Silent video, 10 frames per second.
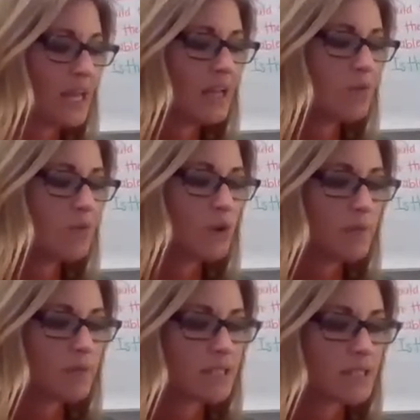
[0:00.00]
He rolled
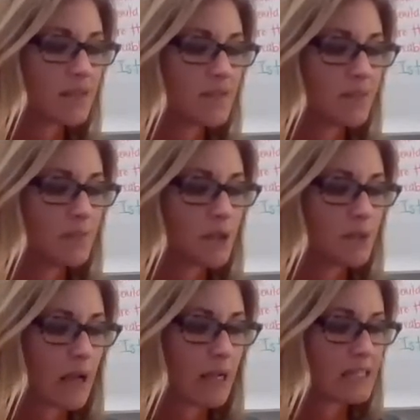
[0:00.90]
up his sleeves and pushed
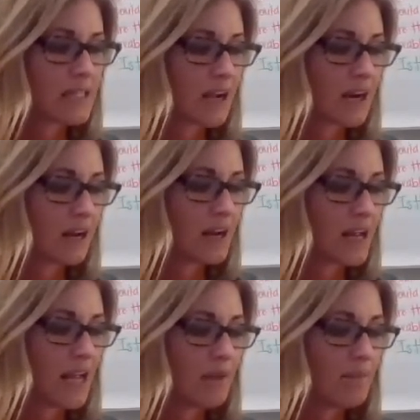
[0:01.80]
back his hair
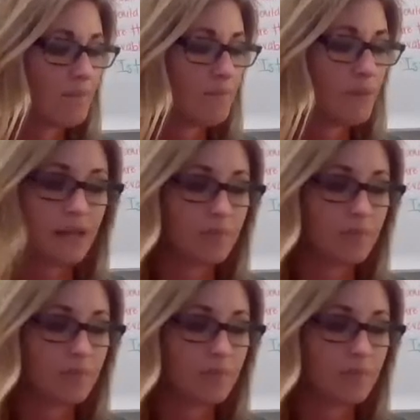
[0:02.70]
and beat